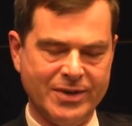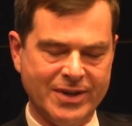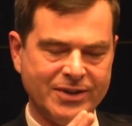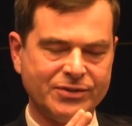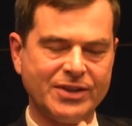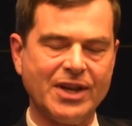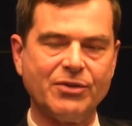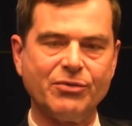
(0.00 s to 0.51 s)

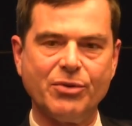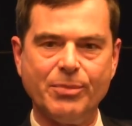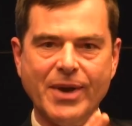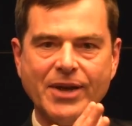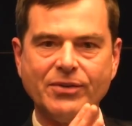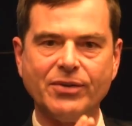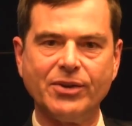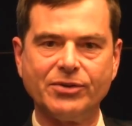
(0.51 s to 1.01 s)
it's kind of a
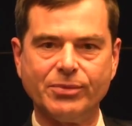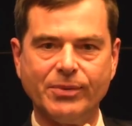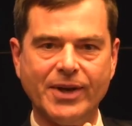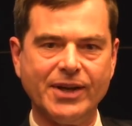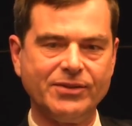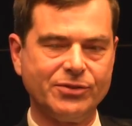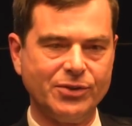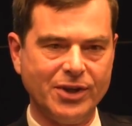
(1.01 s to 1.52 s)
matrix,
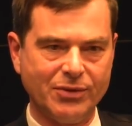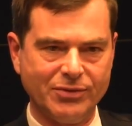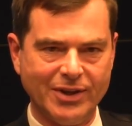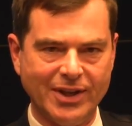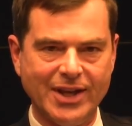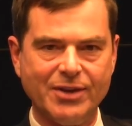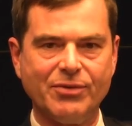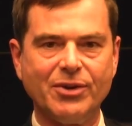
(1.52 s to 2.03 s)
right? So you have the
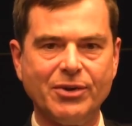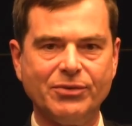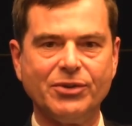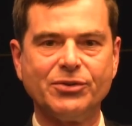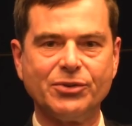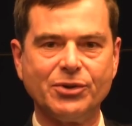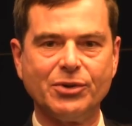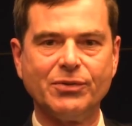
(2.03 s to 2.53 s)
level of the
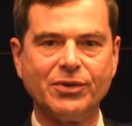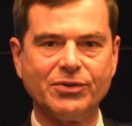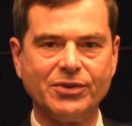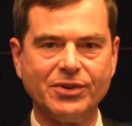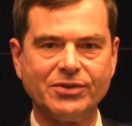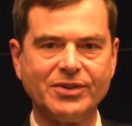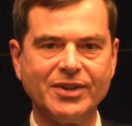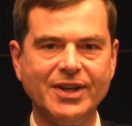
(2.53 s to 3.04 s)

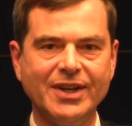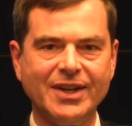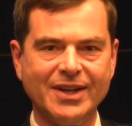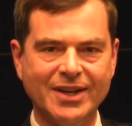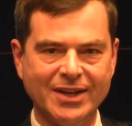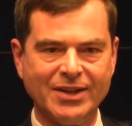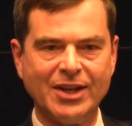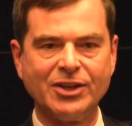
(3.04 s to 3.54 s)
services
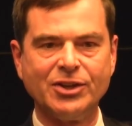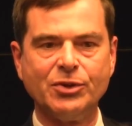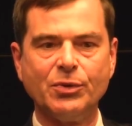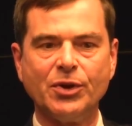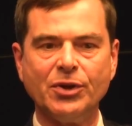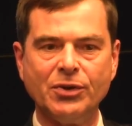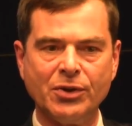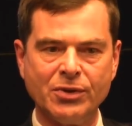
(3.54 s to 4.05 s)
that you
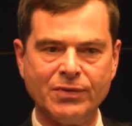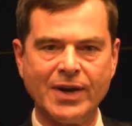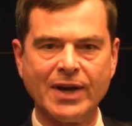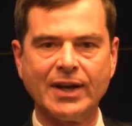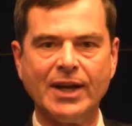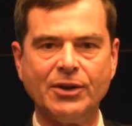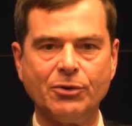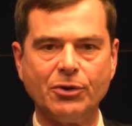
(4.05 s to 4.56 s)
want to
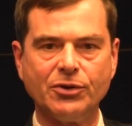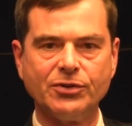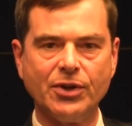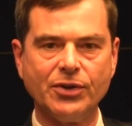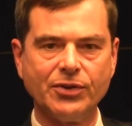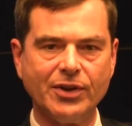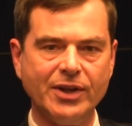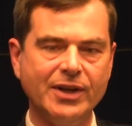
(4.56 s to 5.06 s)
regulate
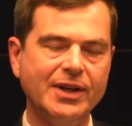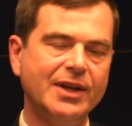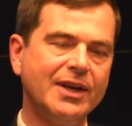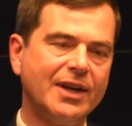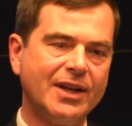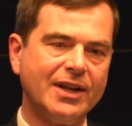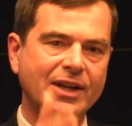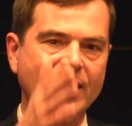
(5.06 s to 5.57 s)
horizontally,
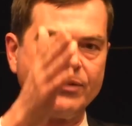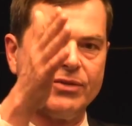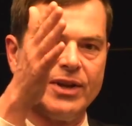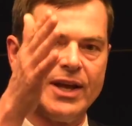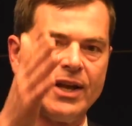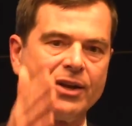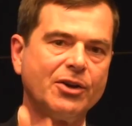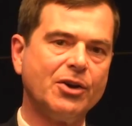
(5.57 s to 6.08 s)
and they have the
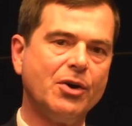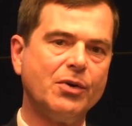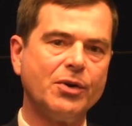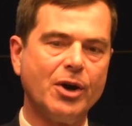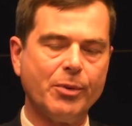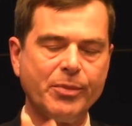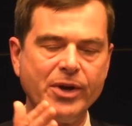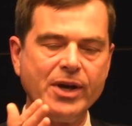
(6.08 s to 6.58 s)
ladder going
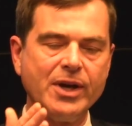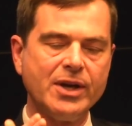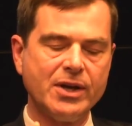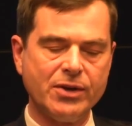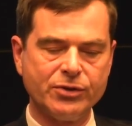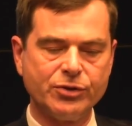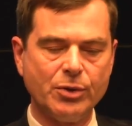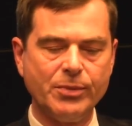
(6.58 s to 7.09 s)
up.
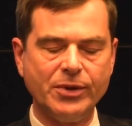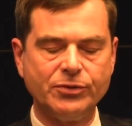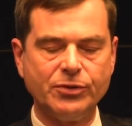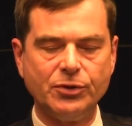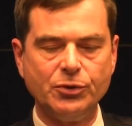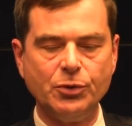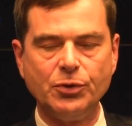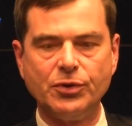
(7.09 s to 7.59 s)
Some
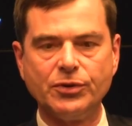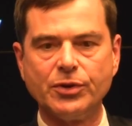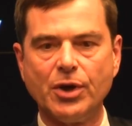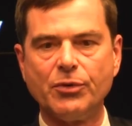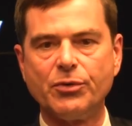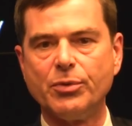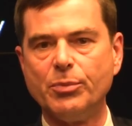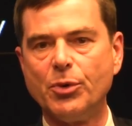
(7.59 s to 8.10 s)
institutions
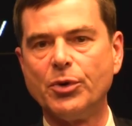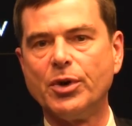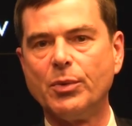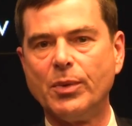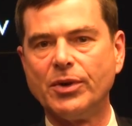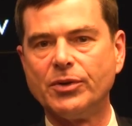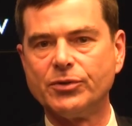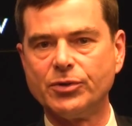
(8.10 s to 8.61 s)
offer more than
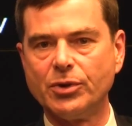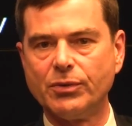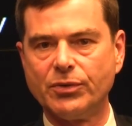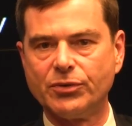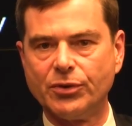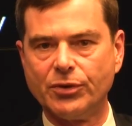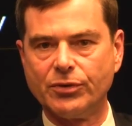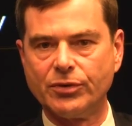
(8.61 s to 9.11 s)
one
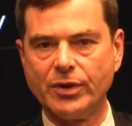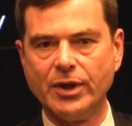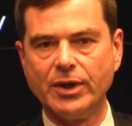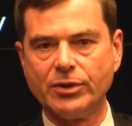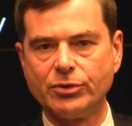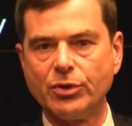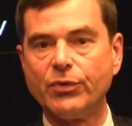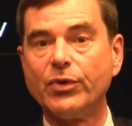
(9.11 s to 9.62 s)
services.
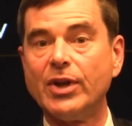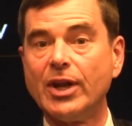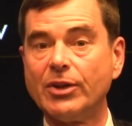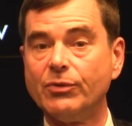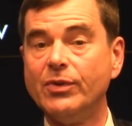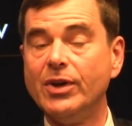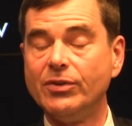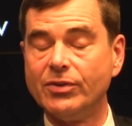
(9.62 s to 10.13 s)
So for that
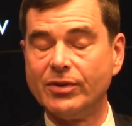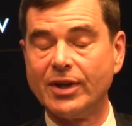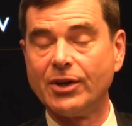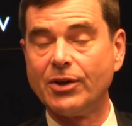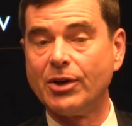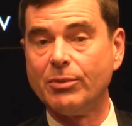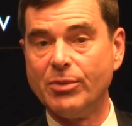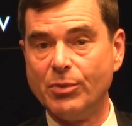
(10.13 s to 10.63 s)
reason, they're
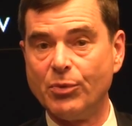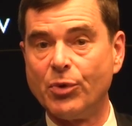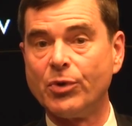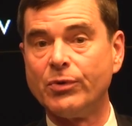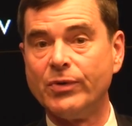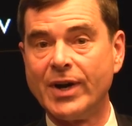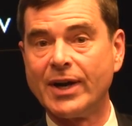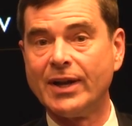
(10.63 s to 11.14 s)
going to be more
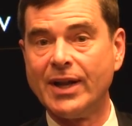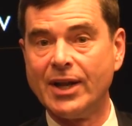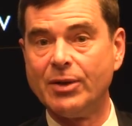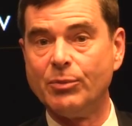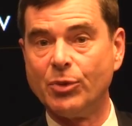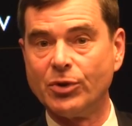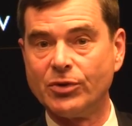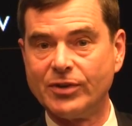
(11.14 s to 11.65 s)

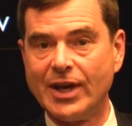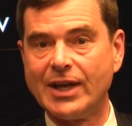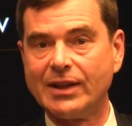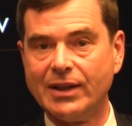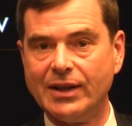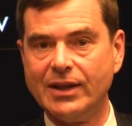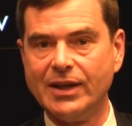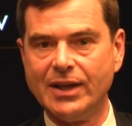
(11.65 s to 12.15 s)
regulated more
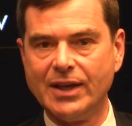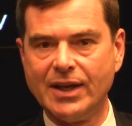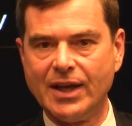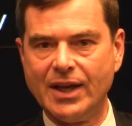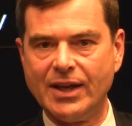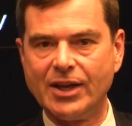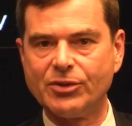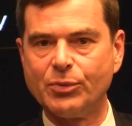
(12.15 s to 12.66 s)
tightly.
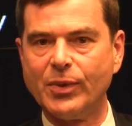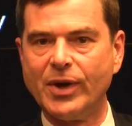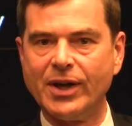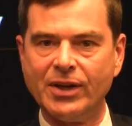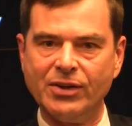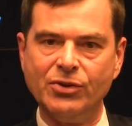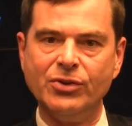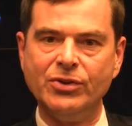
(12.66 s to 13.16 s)
And that's where
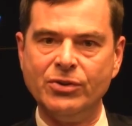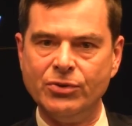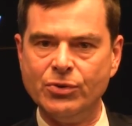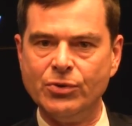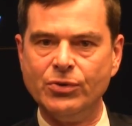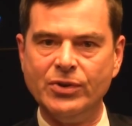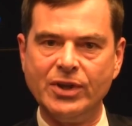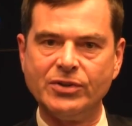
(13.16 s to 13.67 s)
the
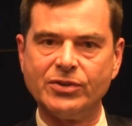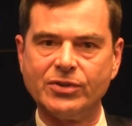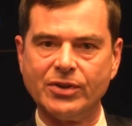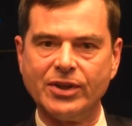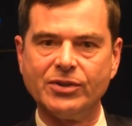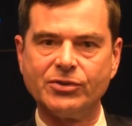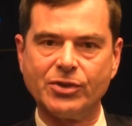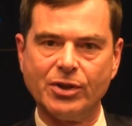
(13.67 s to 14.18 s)
new
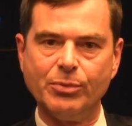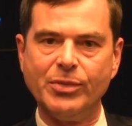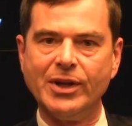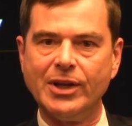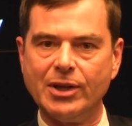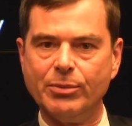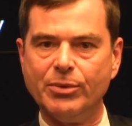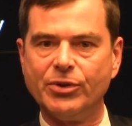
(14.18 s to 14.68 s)
digital is going to be a
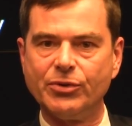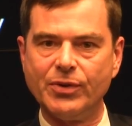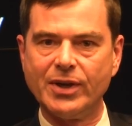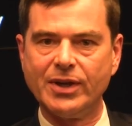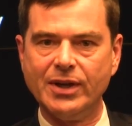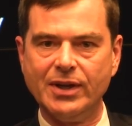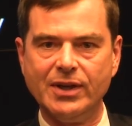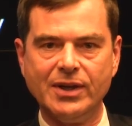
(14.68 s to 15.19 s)
little bit
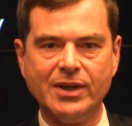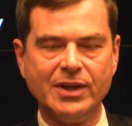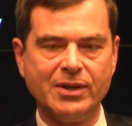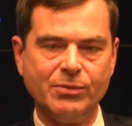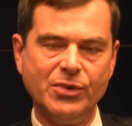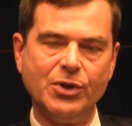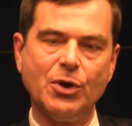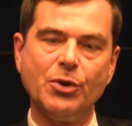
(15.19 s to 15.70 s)
tricky.
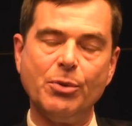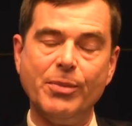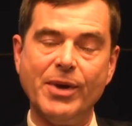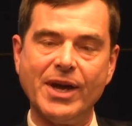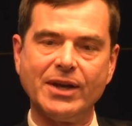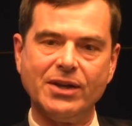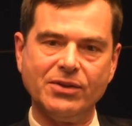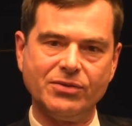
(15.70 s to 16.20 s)
We know the
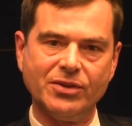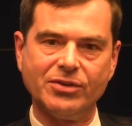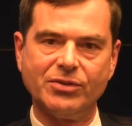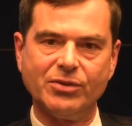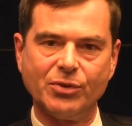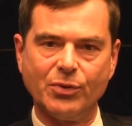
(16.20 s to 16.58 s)
banking system